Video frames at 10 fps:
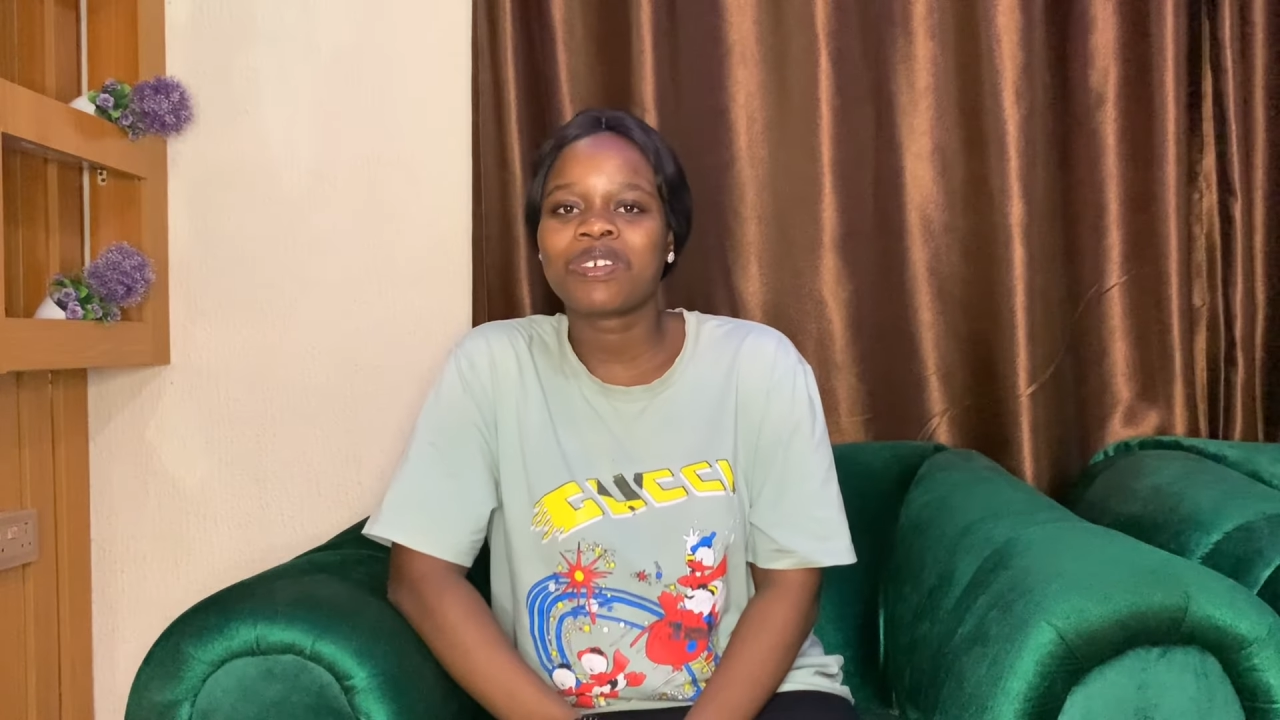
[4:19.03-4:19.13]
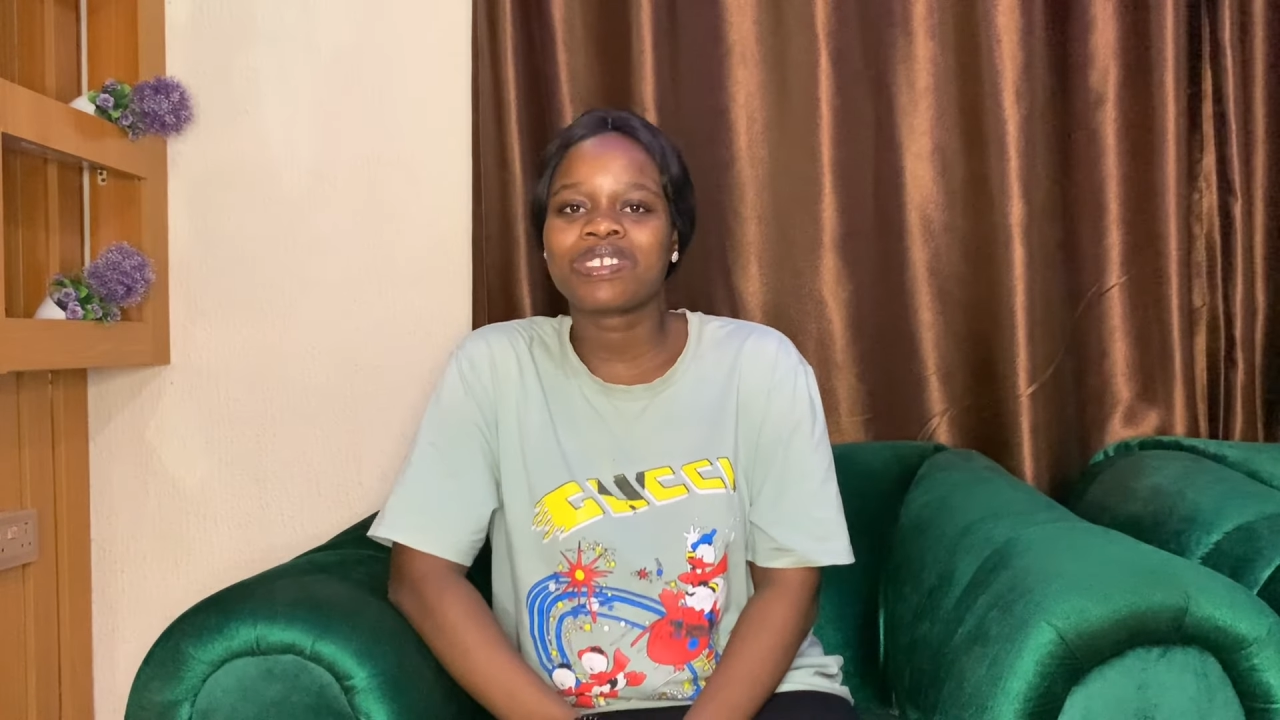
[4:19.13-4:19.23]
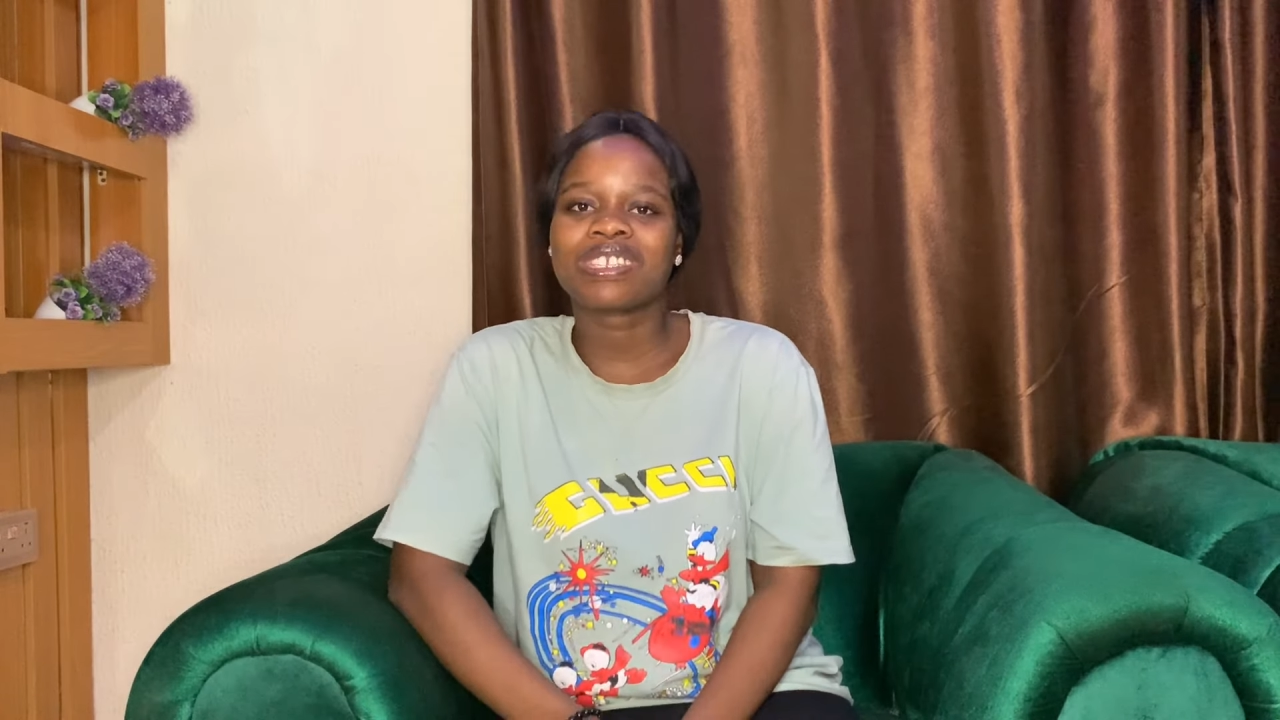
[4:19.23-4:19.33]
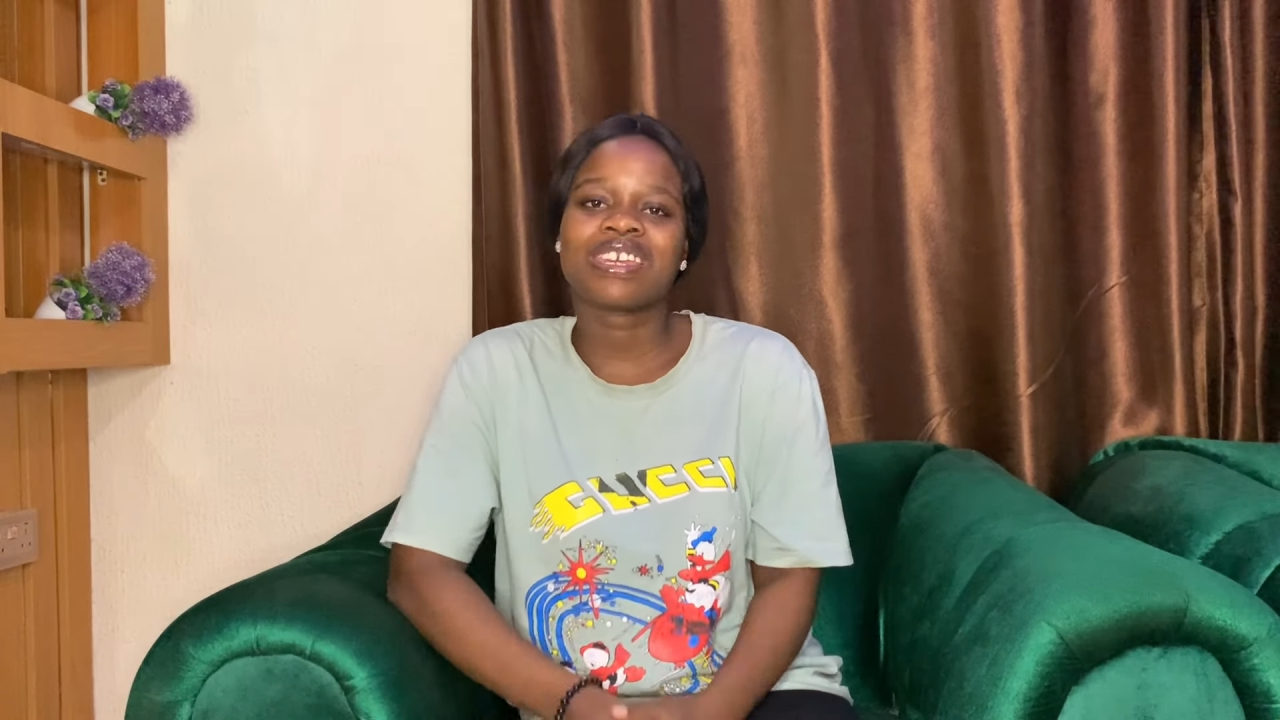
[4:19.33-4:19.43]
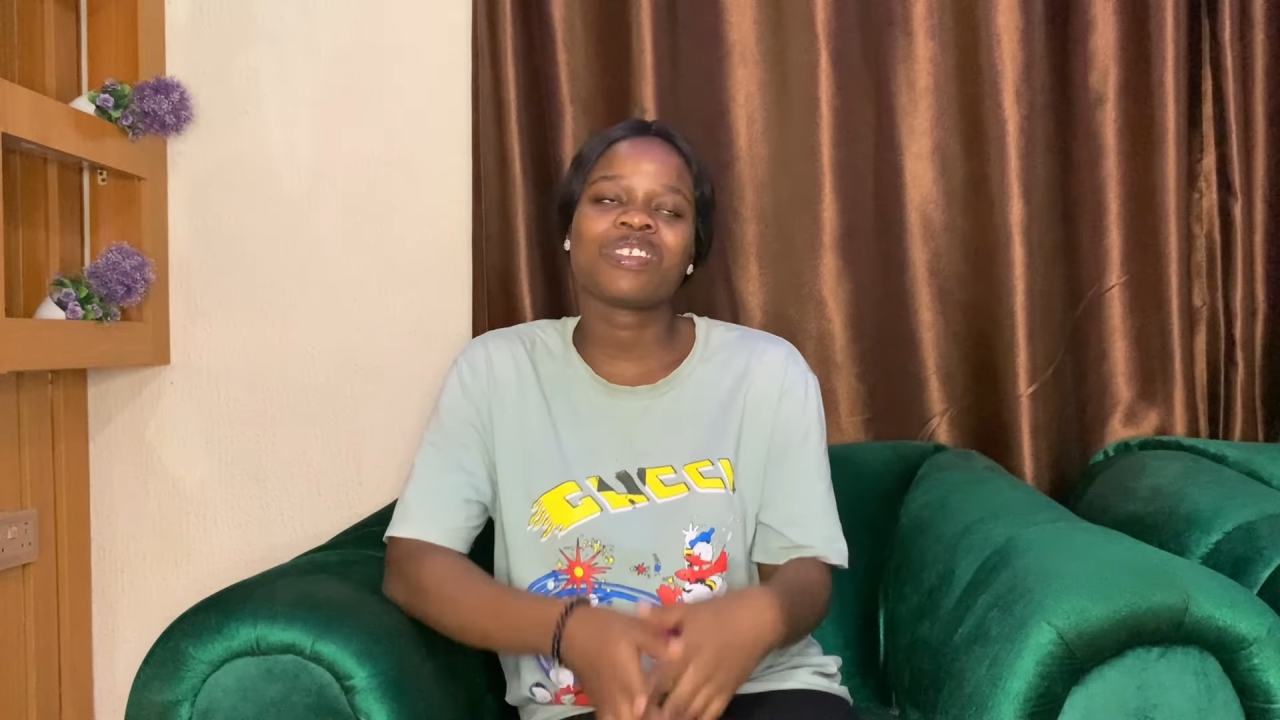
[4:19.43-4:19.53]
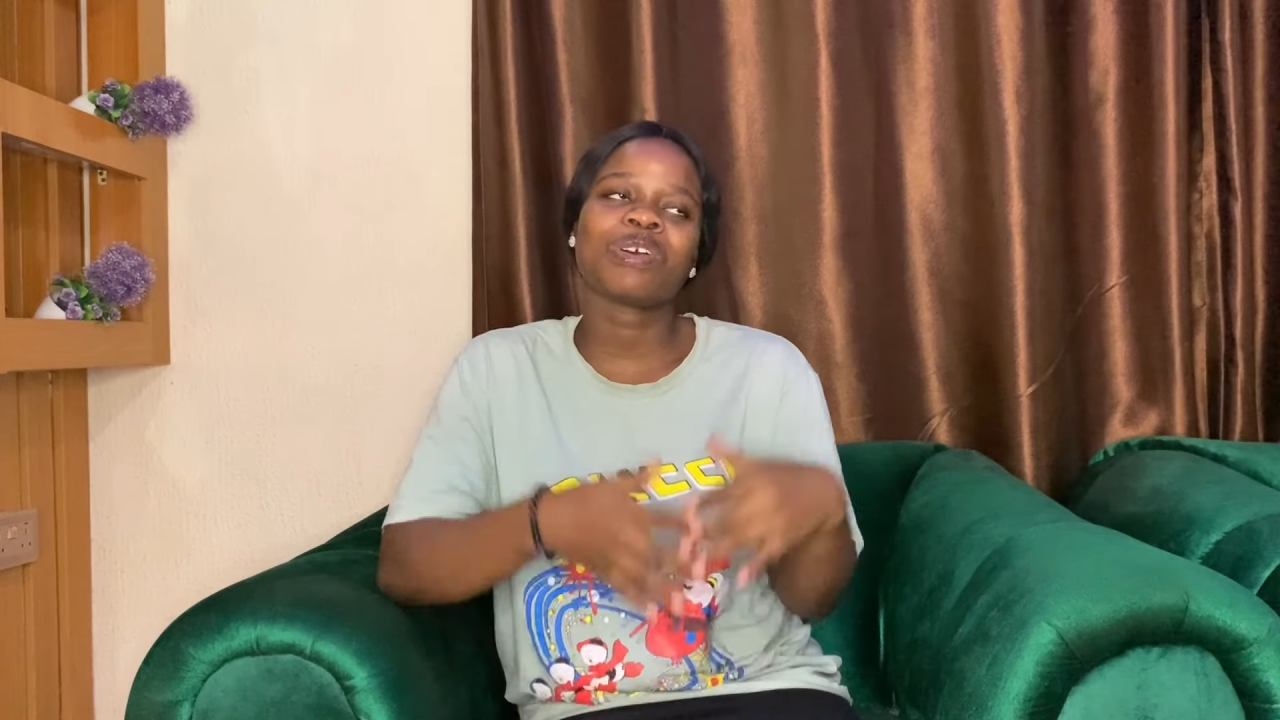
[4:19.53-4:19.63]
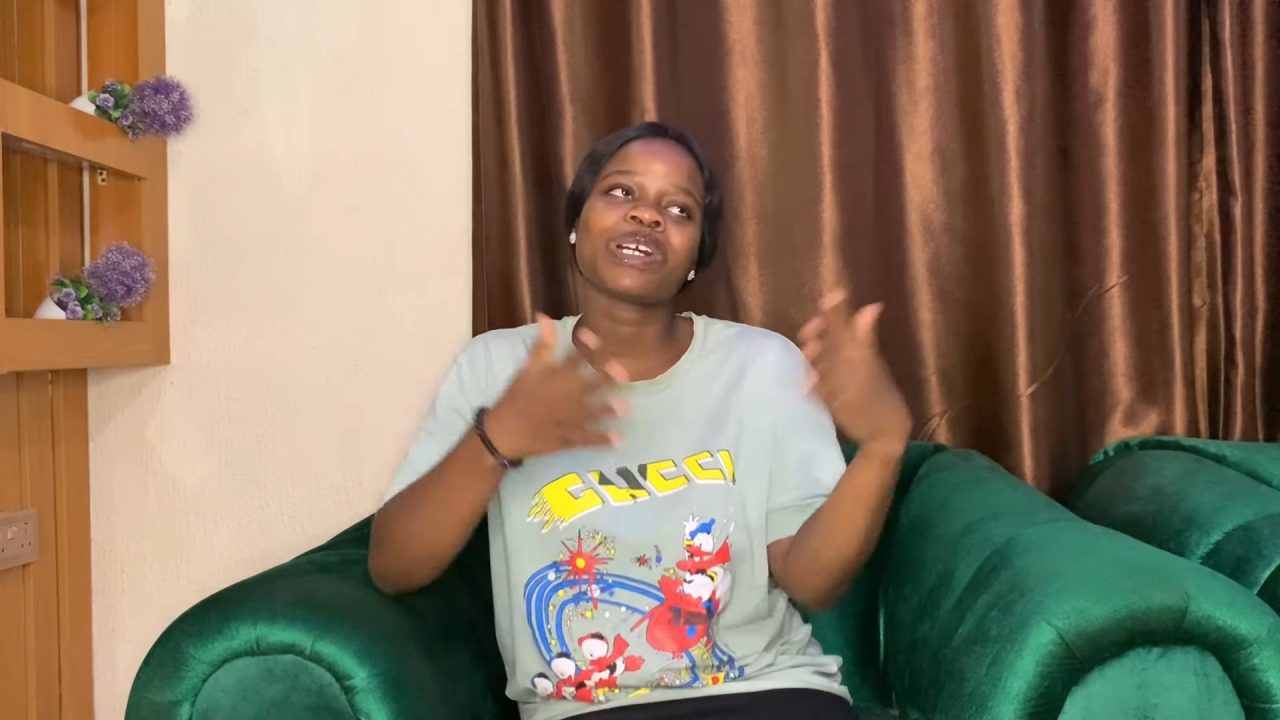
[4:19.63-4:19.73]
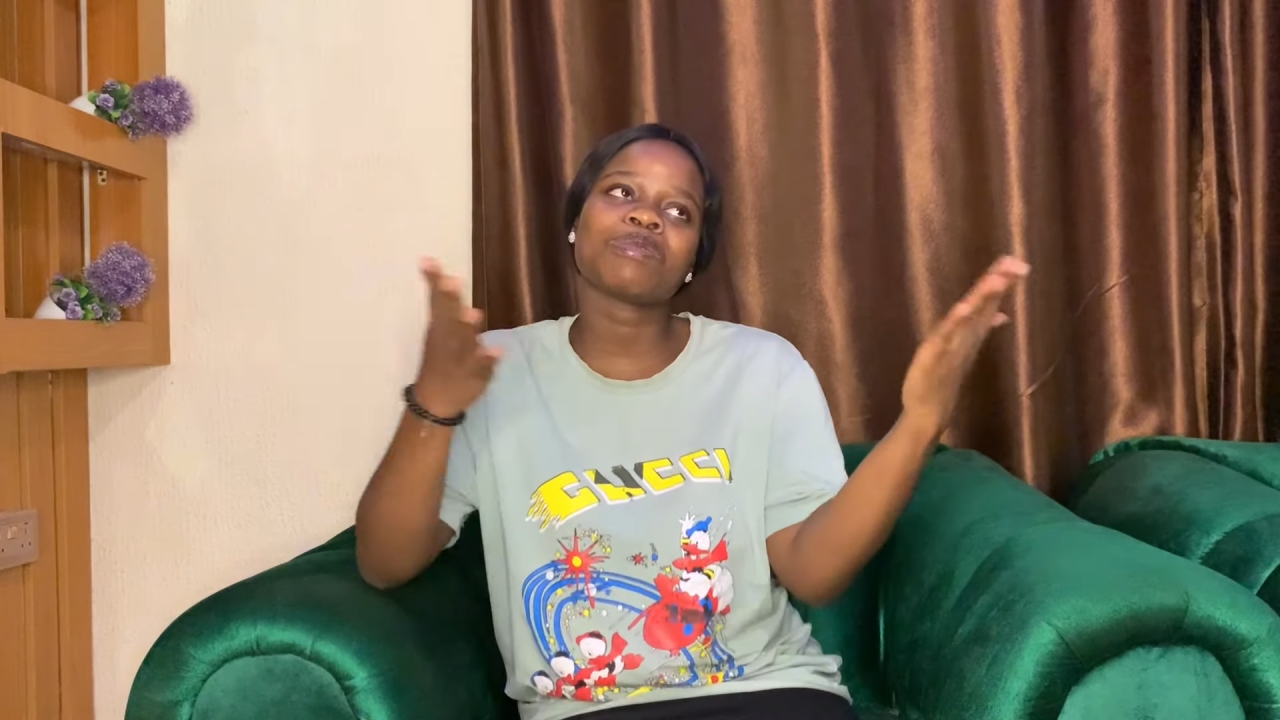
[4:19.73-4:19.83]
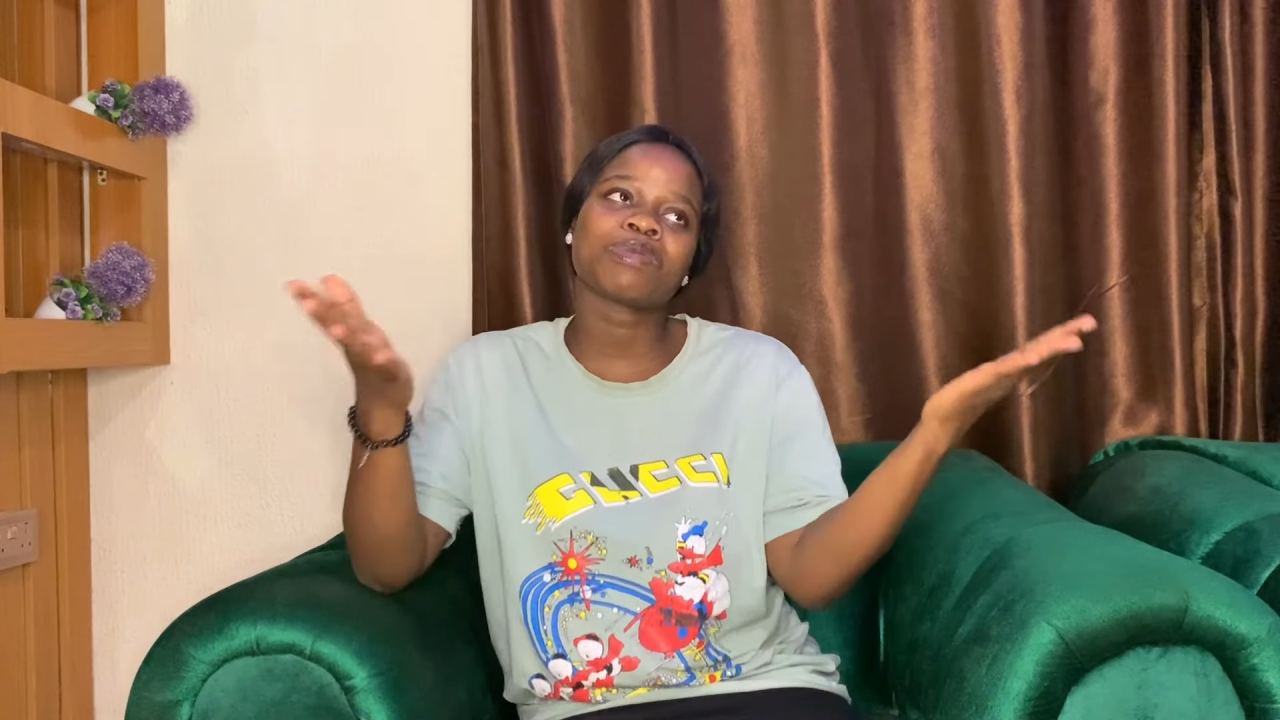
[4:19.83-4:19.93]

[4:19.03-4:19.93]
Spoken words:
of saying welcome